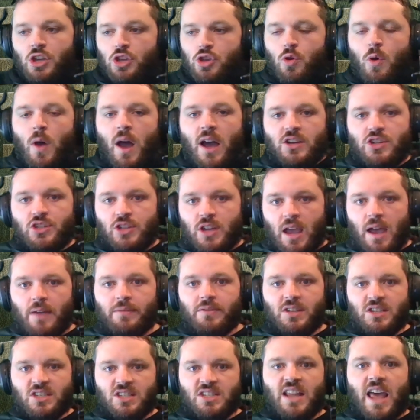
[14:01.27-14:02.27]
You actually
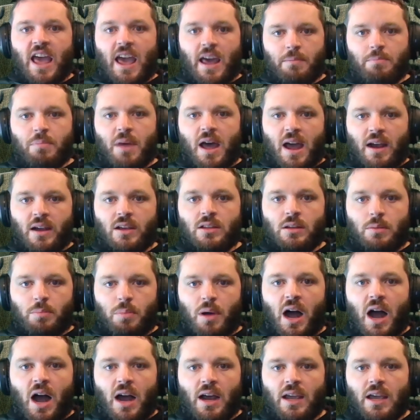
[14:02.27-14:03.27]
have to stand back in the
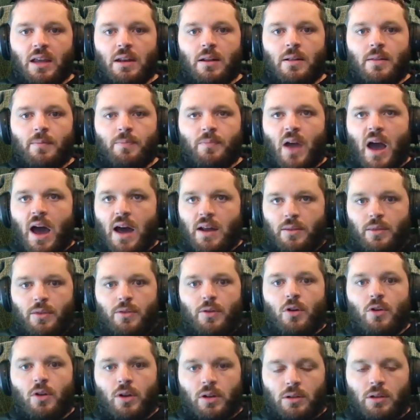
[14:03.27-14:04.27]
pocket on
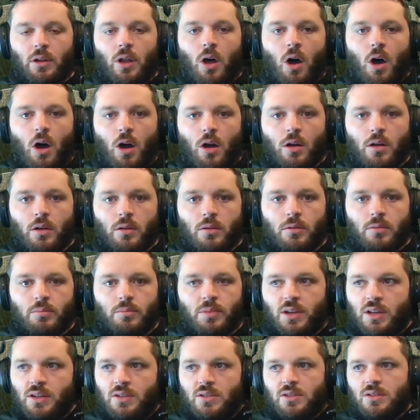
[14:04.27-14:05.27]
third and long
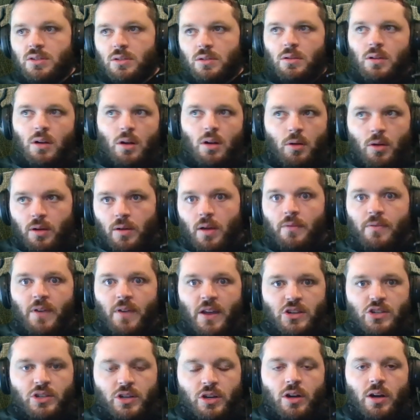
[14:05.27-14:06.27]
because, you know,
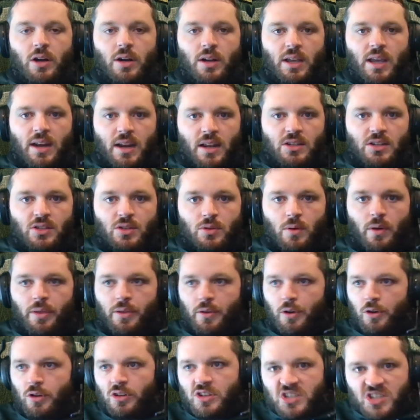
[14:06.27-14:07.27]
eventually you're going to get into a
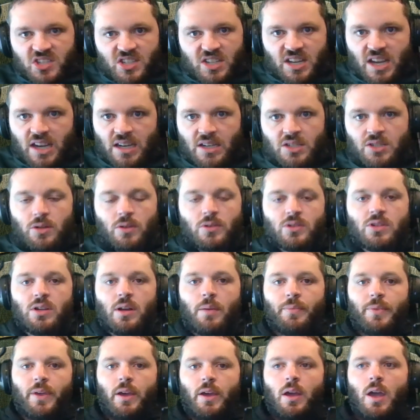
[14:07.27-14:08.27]
third and six or
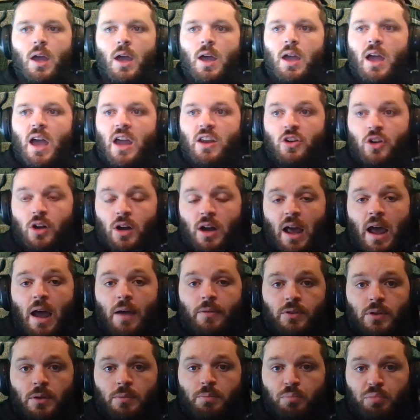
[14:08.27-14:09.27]
something, and you're going to
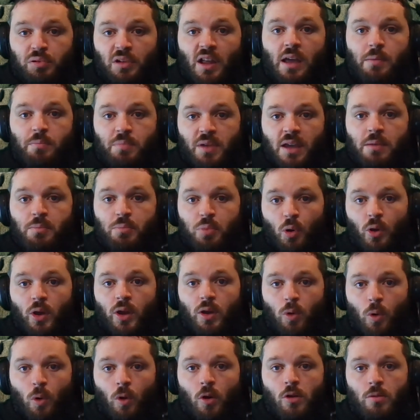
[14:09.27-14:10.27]
have to play big boy
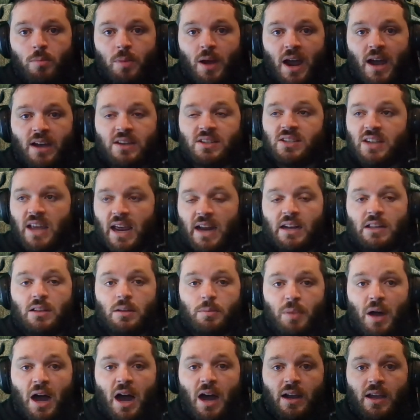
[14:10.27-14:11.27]
quarterback, stand in the
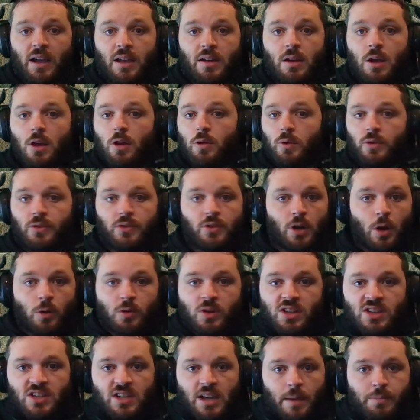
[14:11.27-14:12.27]
pocket with no
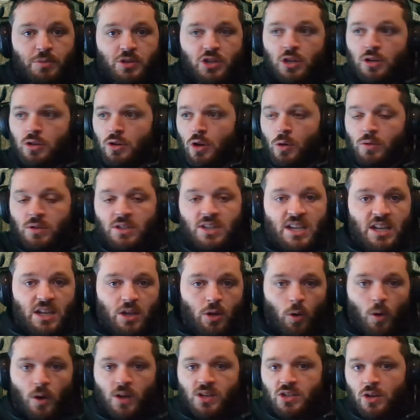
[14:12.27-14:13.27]
deception, no
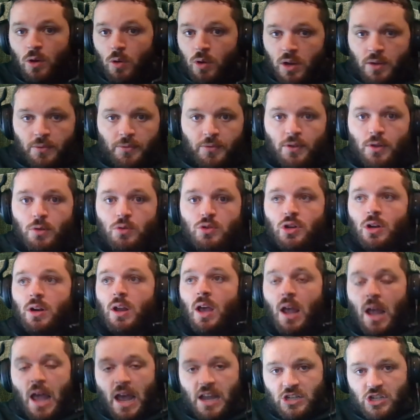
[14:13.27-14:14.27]
decoys, no confusion,
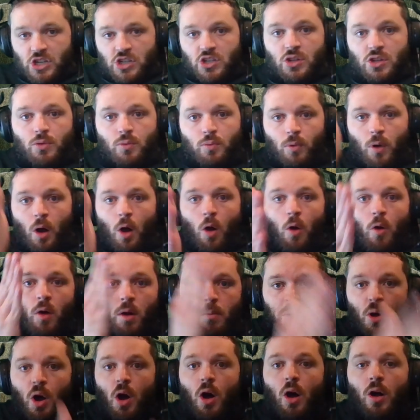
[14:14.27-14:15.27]
and just throw a
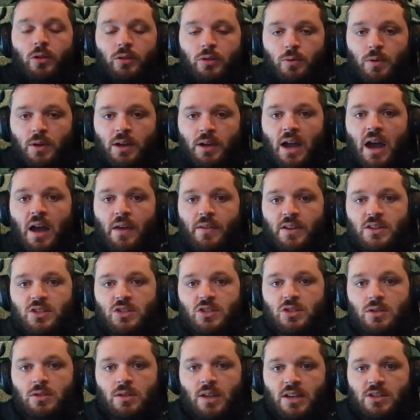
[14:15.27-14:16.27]
ball to a guy
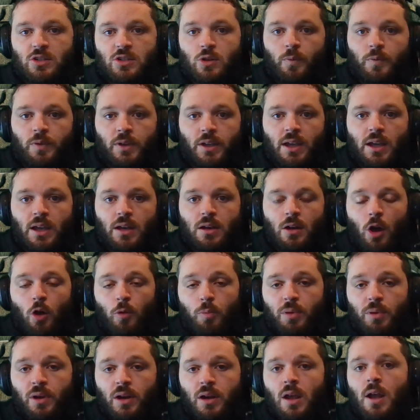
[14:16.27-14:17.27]
that's hopefully getting
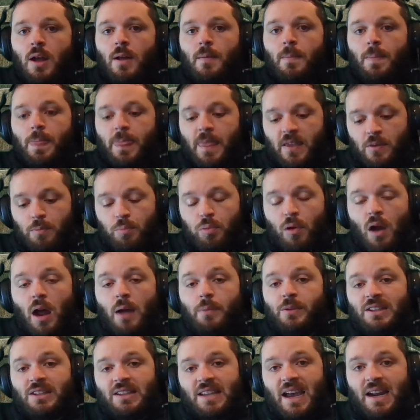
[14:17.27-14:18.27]
open. And the
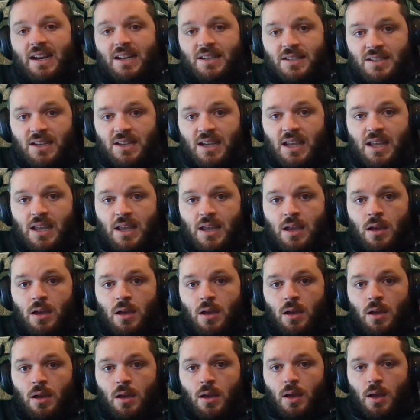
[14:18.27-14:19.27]
problem with Tennessee
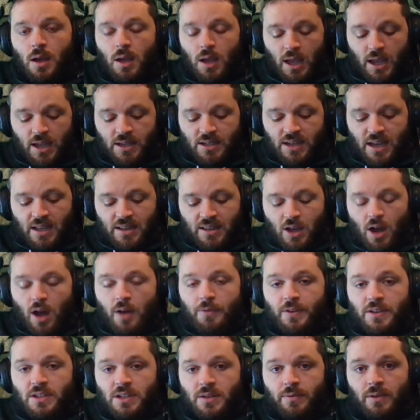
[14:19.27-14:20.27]
is that the
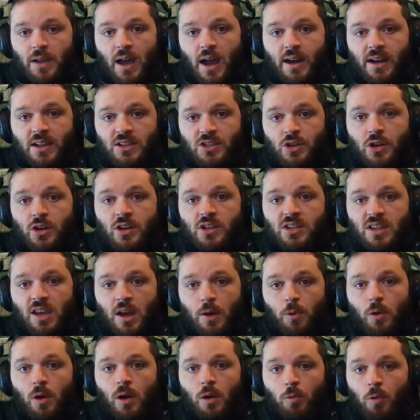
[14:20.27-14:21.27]
offensive line, as good as they
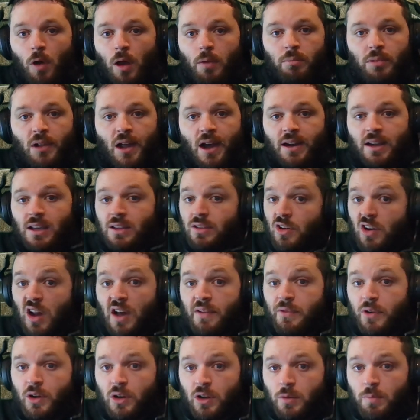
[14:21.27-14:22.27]
were at run blocking, they're
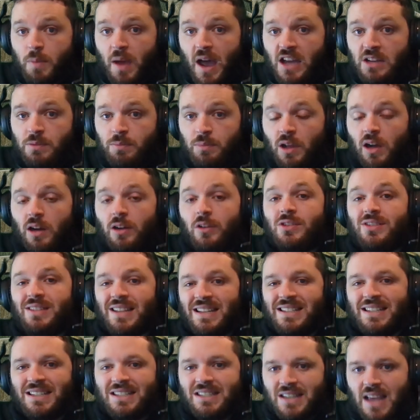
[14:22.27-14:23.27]
not very good pass blockers, and
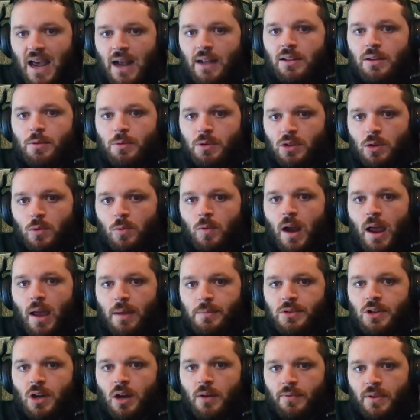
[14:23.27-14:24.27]
that's exactly what the
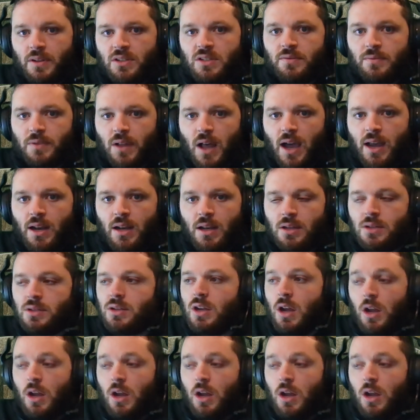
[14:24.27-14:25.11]
Rams' offensive line is.